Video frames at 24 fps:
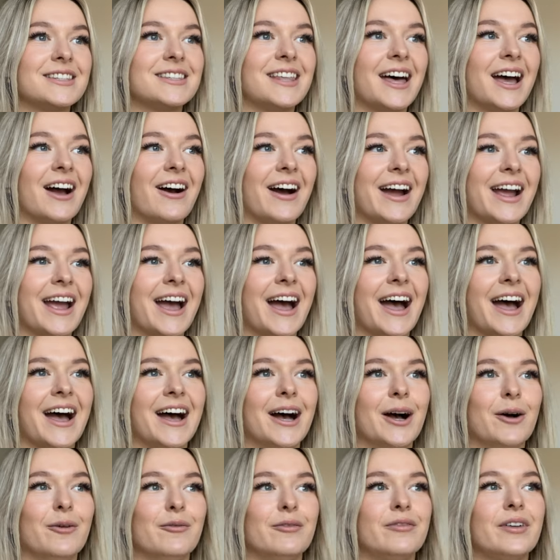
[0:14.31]
that I
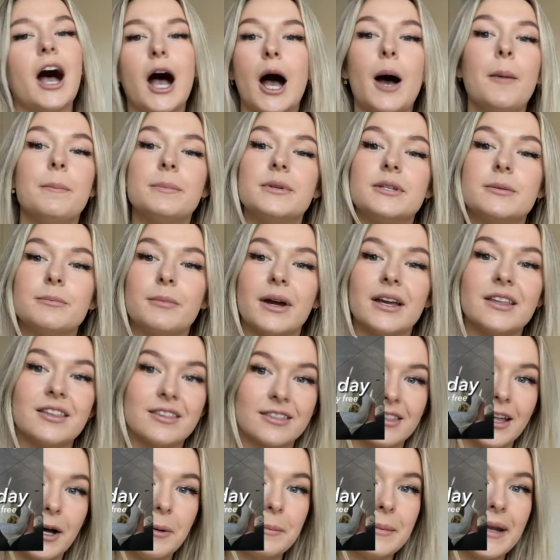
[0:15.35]
have upped my
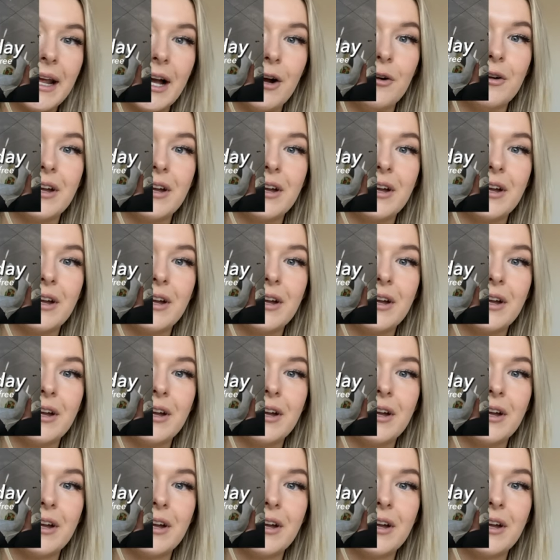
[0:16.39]
thumbnail